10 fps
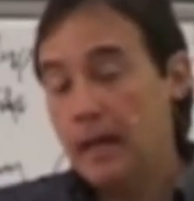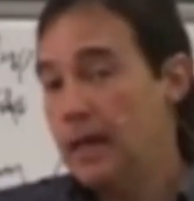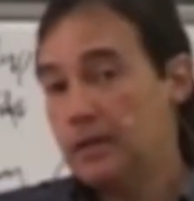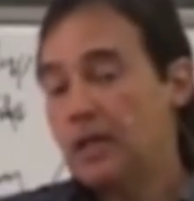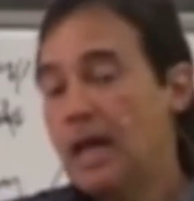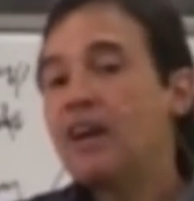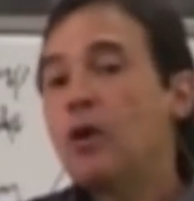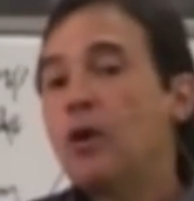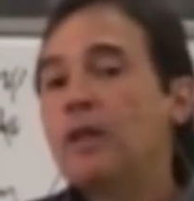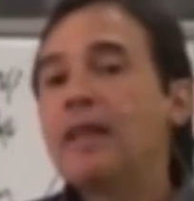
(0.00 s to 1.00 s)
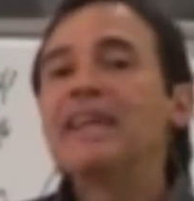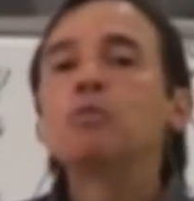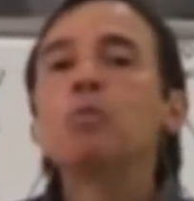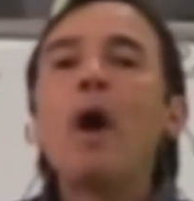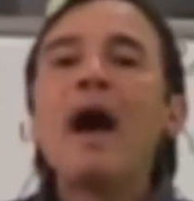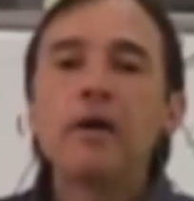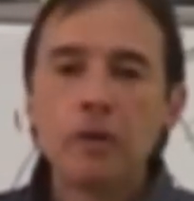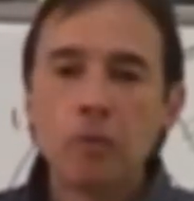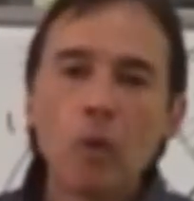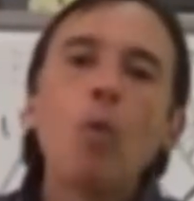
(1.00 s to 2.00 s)
It's not a learned thing, it's
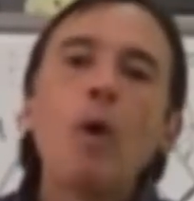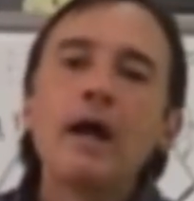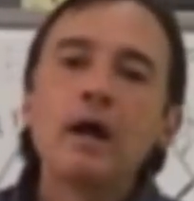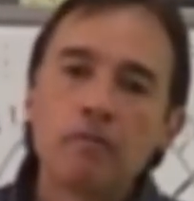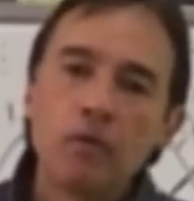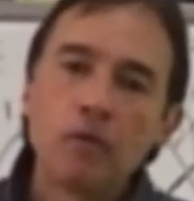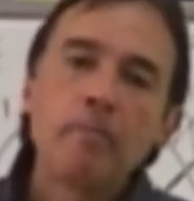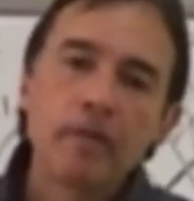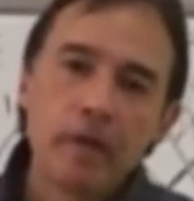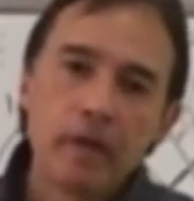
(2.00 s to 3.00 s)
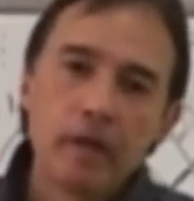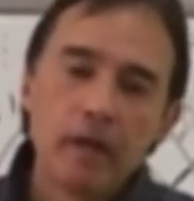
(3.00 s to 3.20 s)
wired. We're wired for empathy.